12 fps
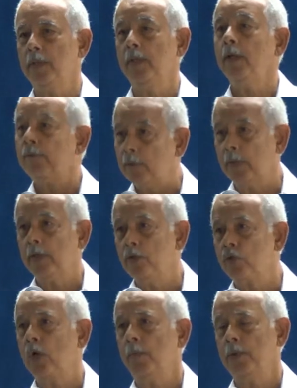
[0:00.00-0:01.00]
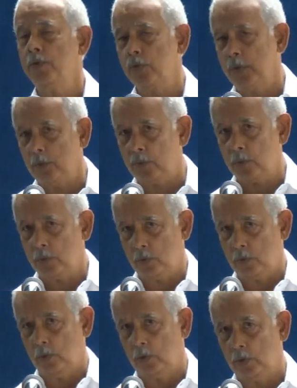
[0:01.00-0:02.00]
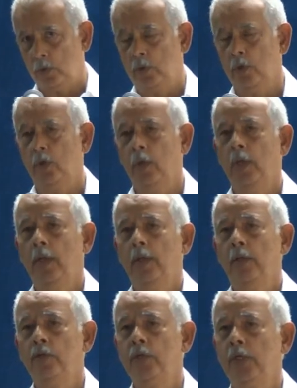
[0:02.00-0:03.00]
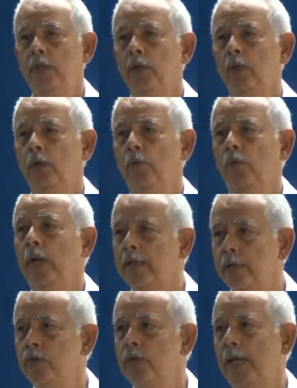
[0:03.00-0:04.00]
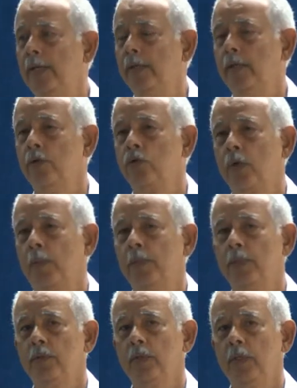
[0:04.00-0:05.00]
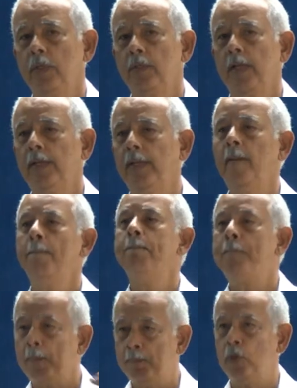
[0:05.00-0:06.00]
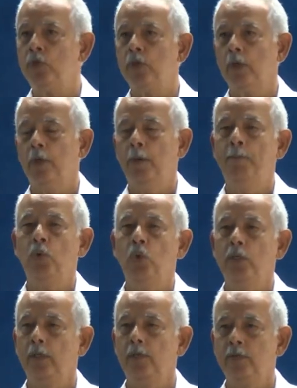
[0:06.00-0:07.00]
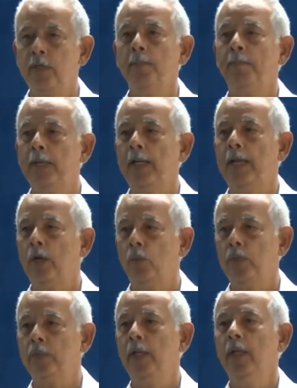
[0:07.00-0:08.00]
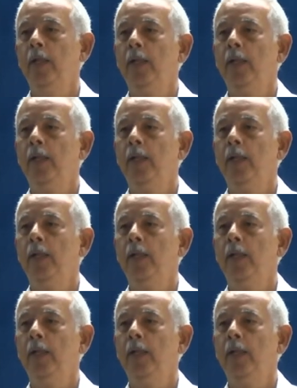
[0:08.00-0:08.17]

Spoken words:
and if there are discrepancies, to seek to reconcile the discrepancies and then publish a report in simple language.